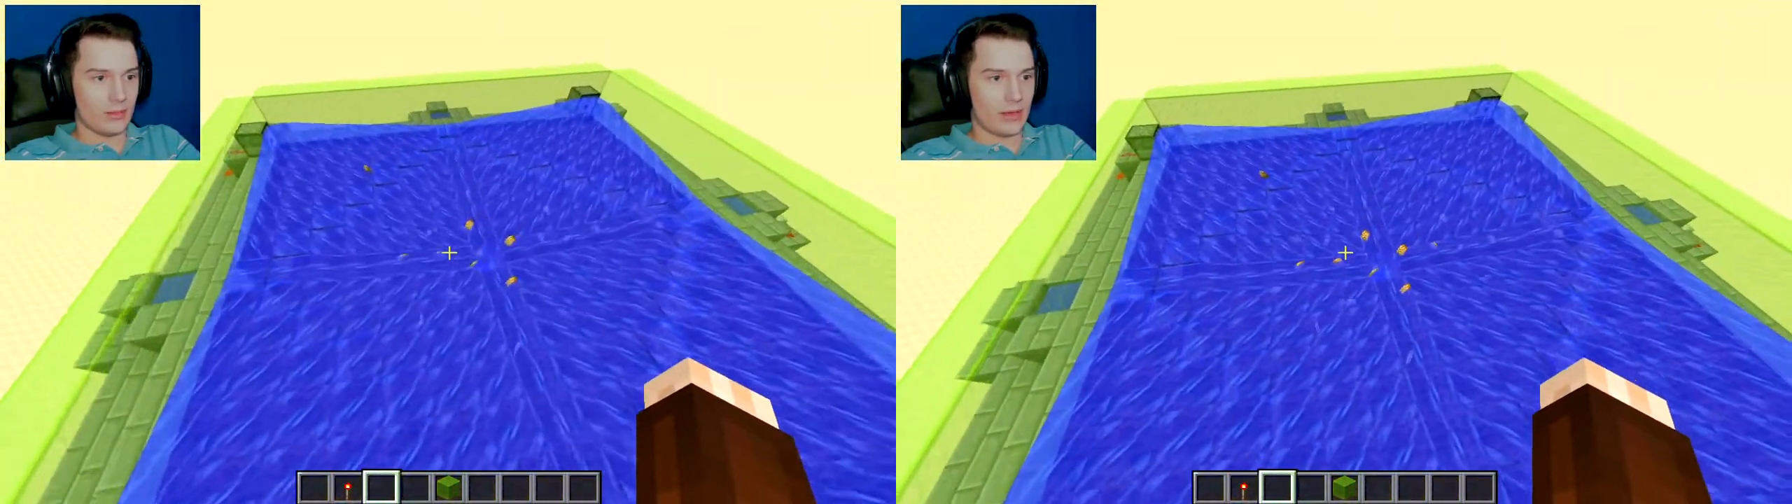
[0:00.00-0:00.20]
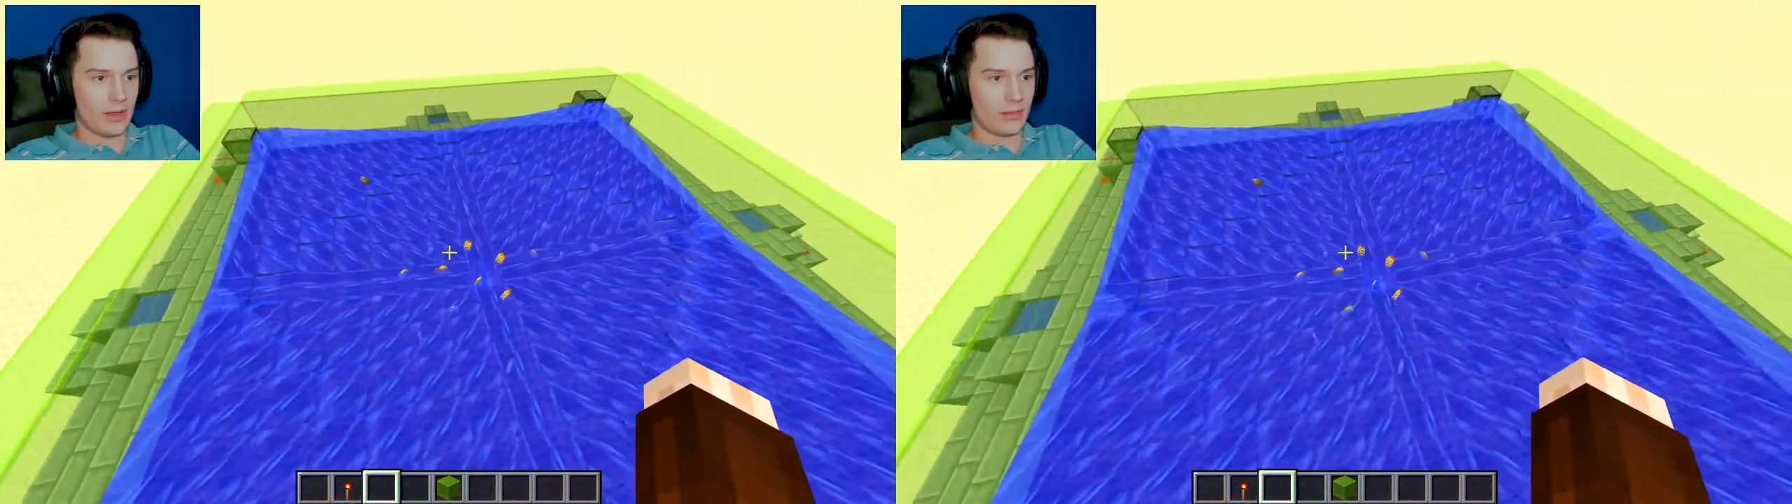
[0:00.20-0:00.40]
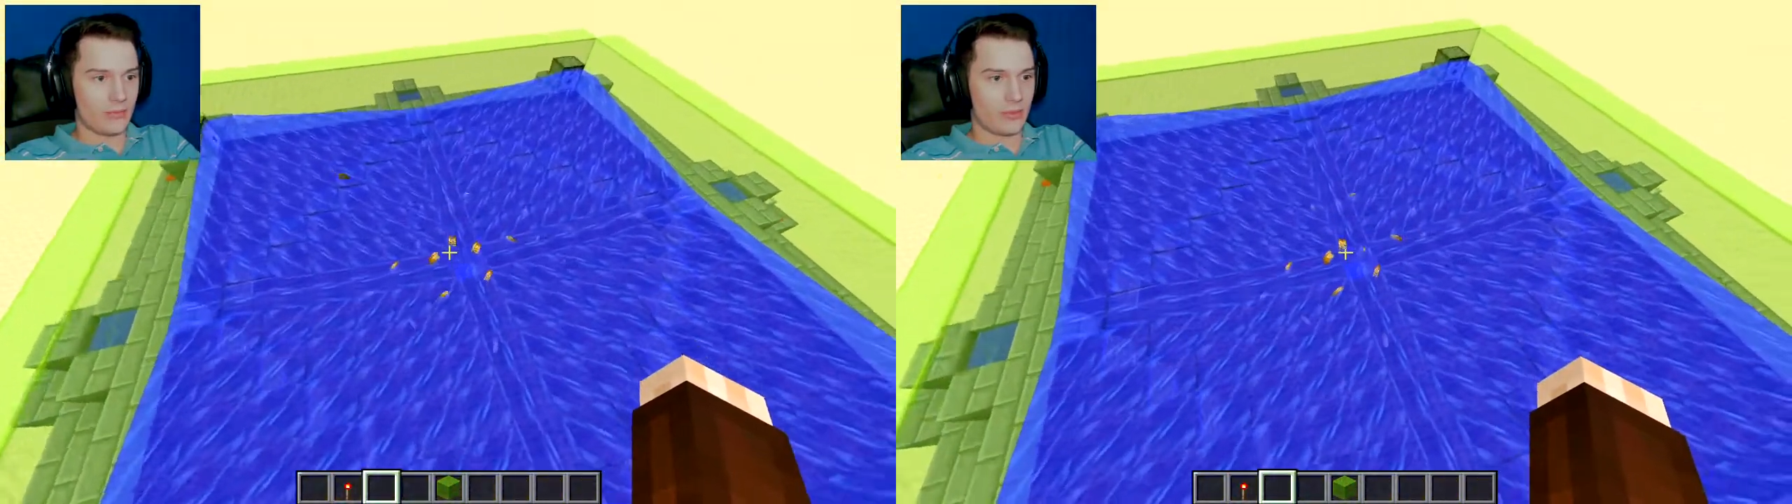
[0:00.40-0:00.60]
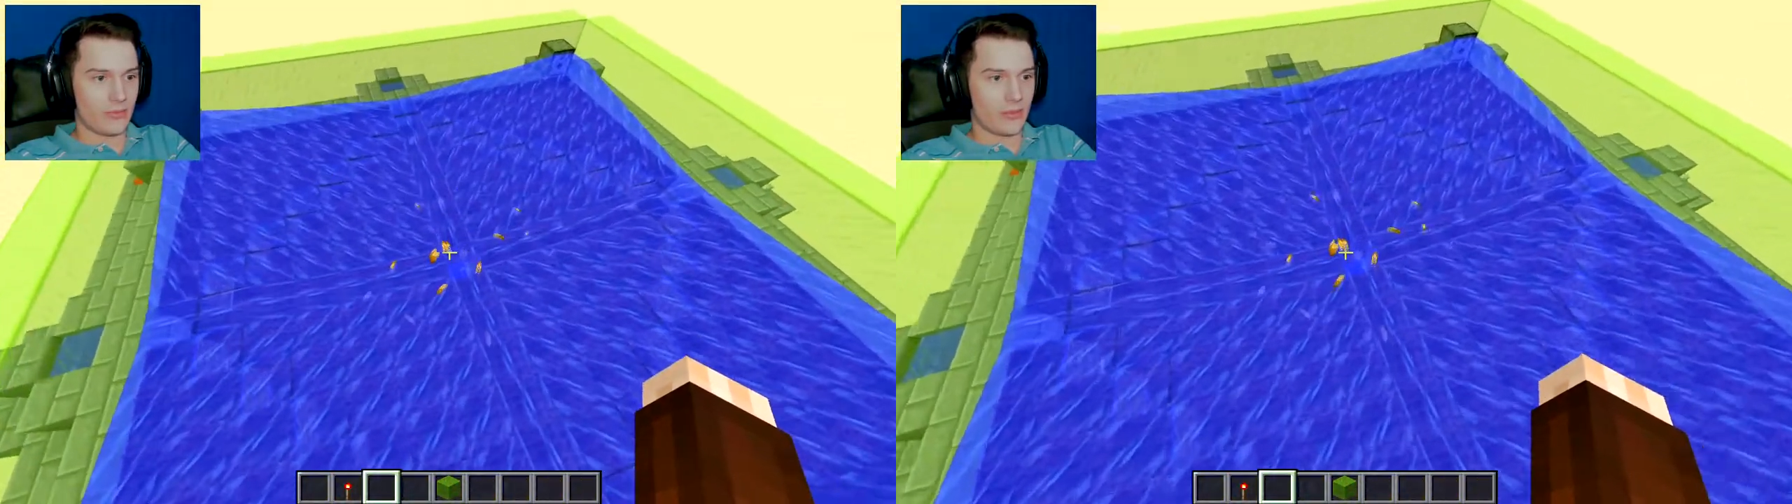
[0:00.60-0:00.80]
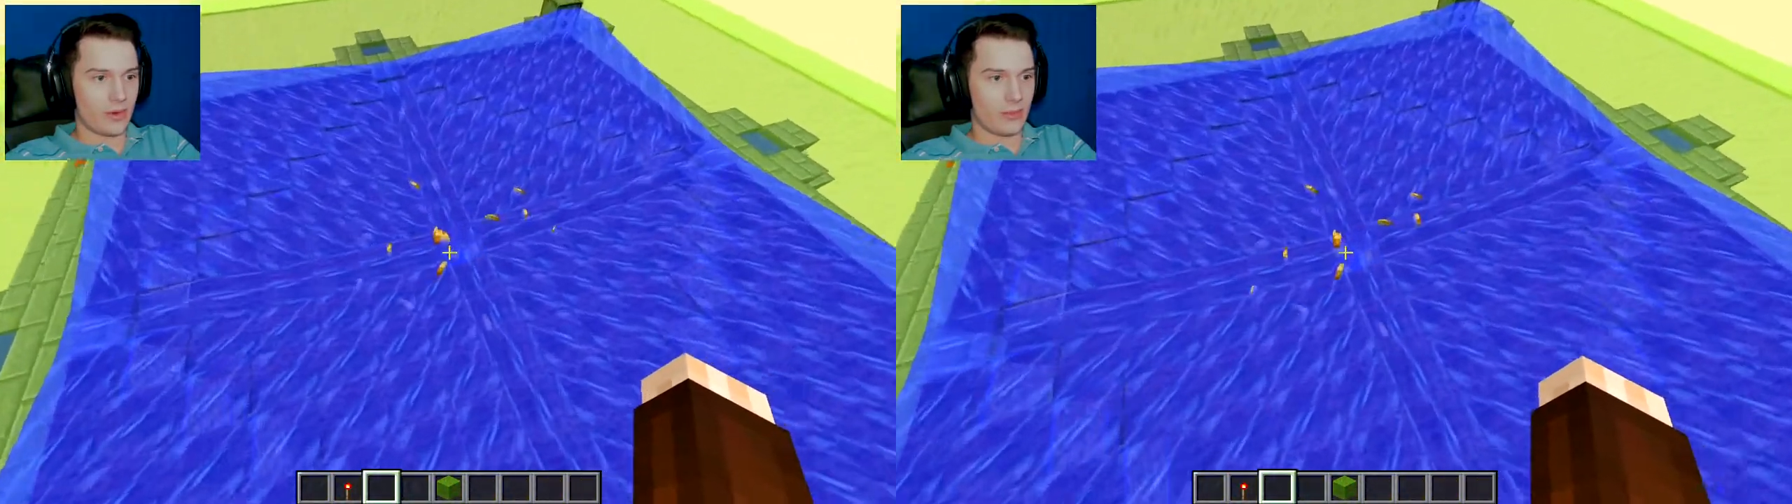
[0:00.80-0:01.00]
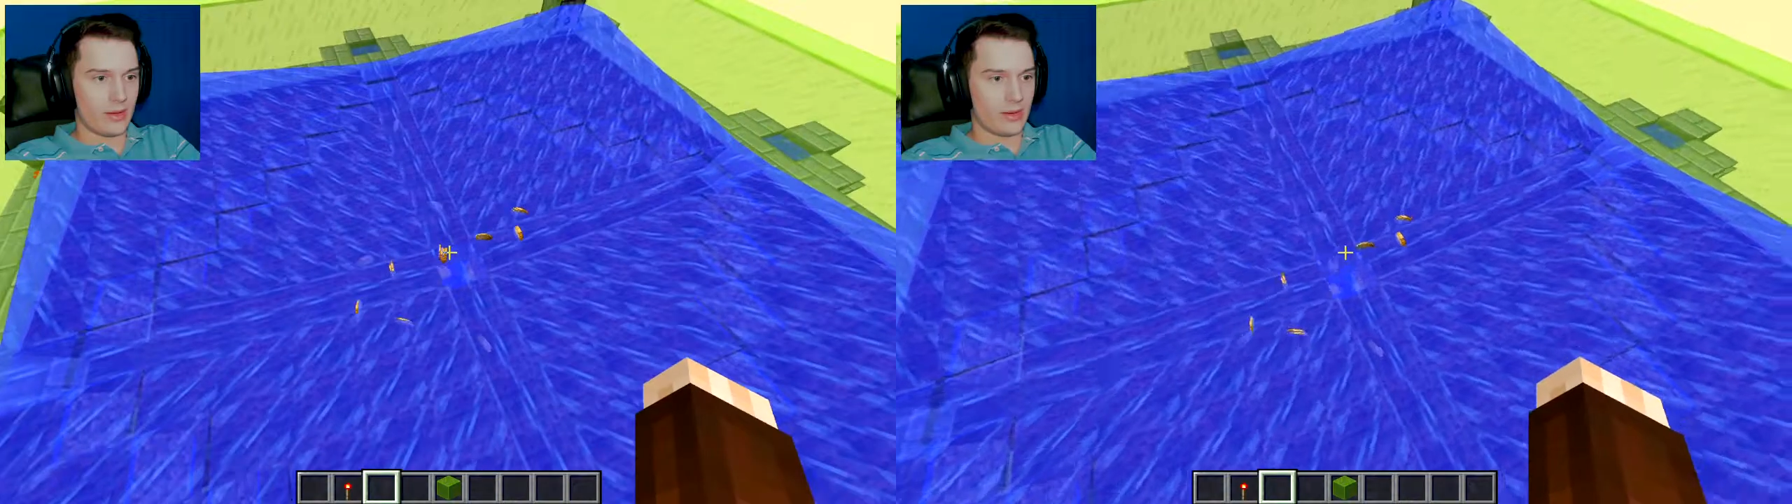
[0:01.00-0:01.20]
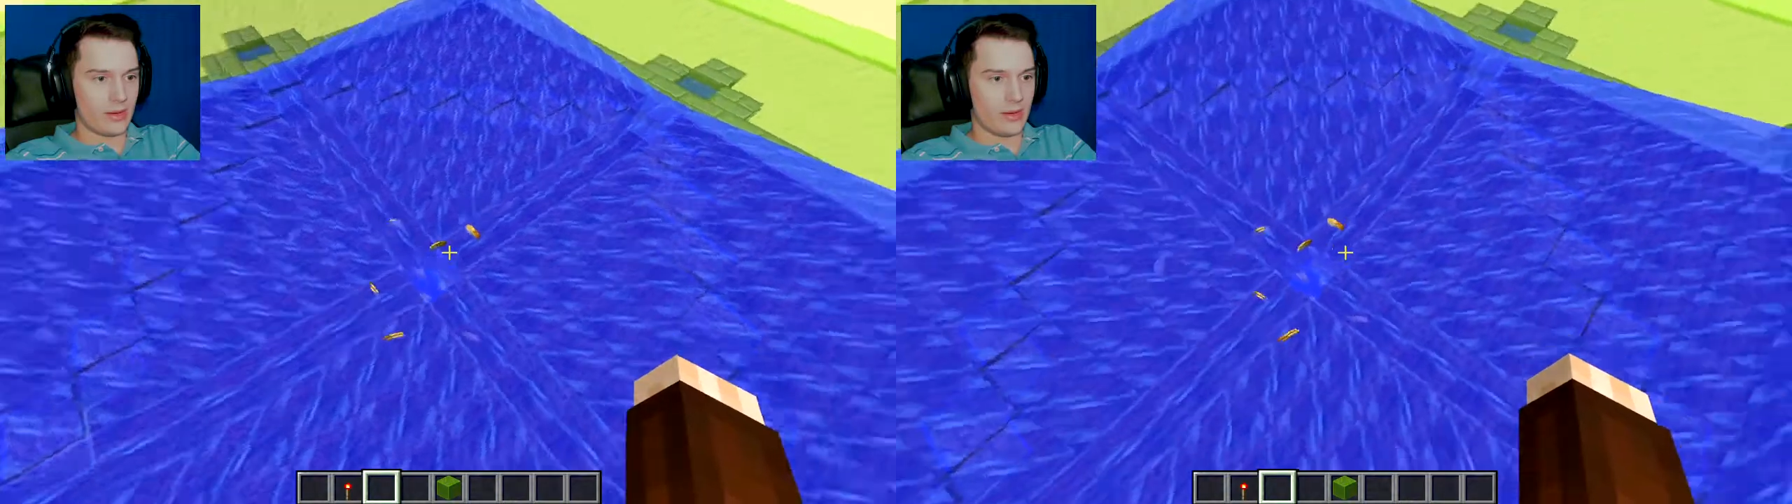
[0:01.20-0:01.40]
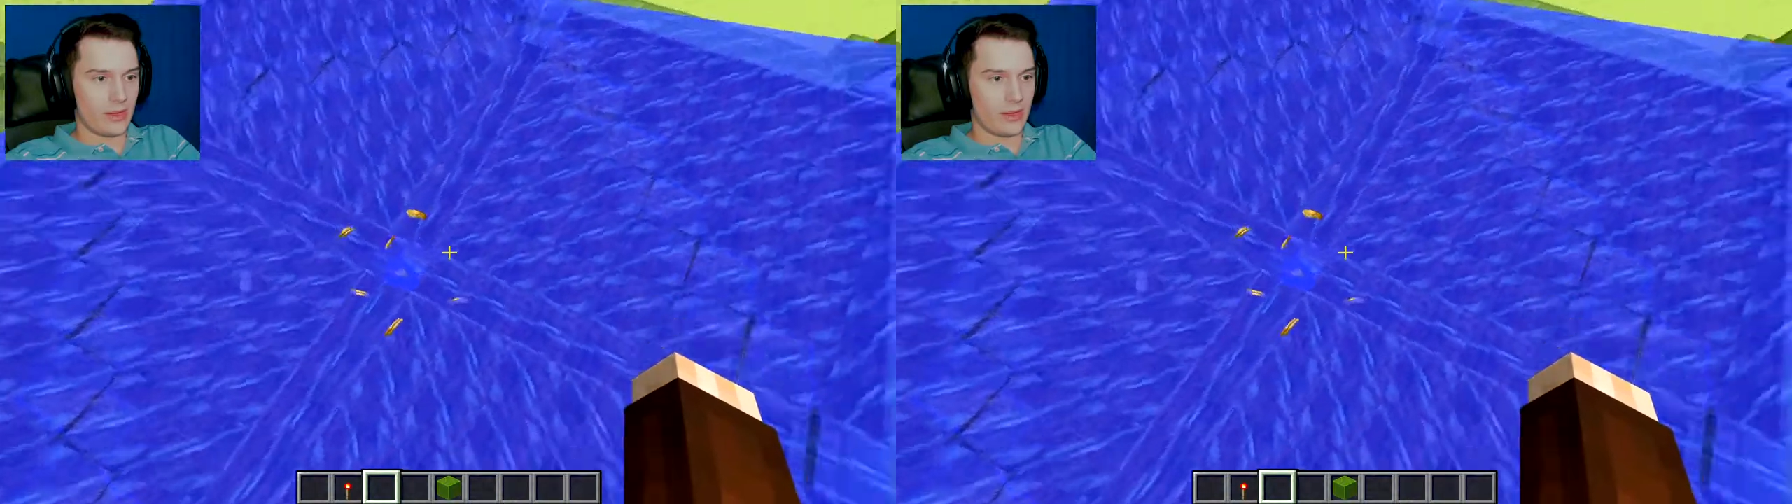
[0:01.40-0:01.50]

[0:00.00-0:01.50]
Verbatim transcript: down from the farmland